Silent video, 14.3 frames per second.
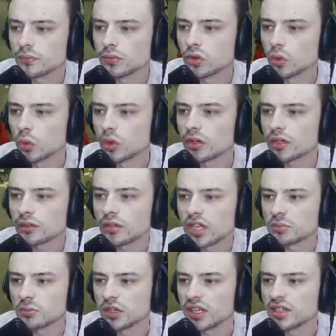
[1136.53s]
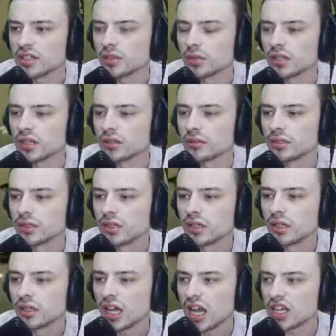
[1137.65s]
Dork. That's pretty easy, wasn't it?
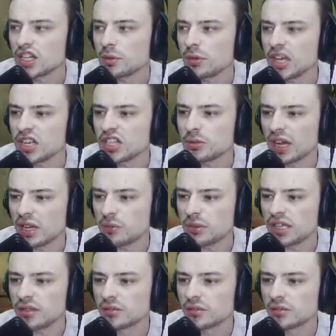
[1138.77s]
Easy peasy, baby.